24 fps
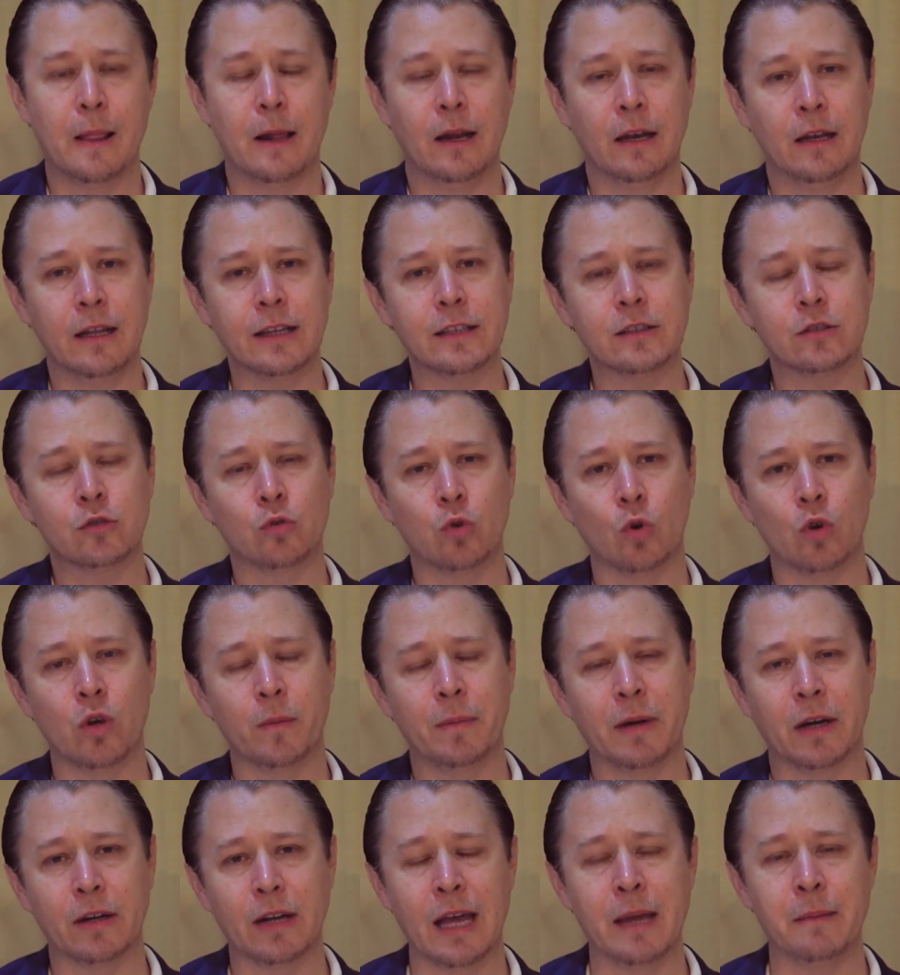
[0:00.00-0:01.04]
Let's talk
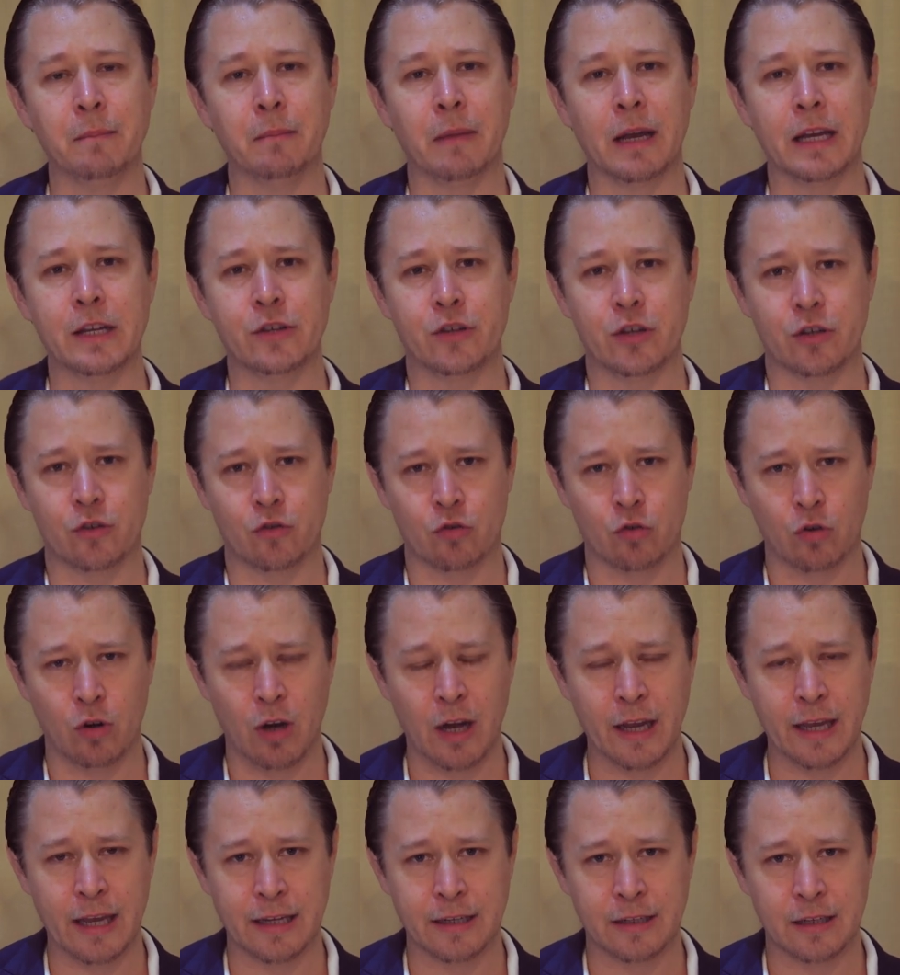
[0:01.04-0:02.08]
about a major
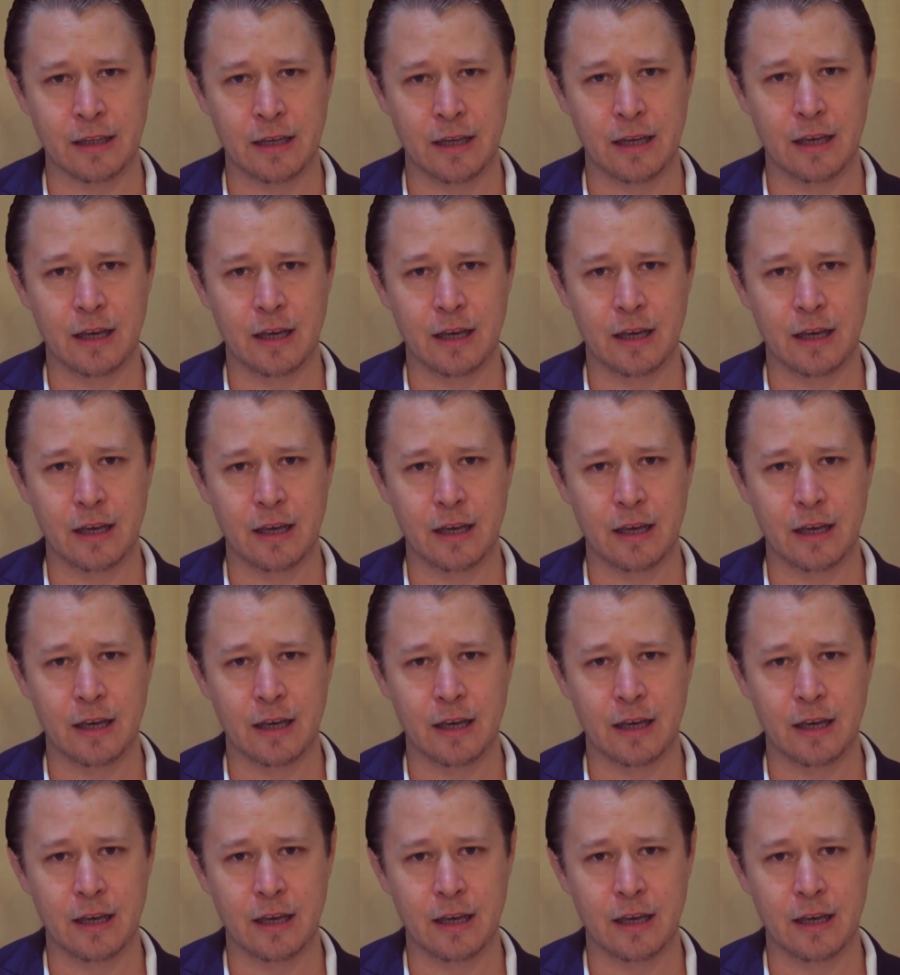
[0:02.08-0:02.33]
triad.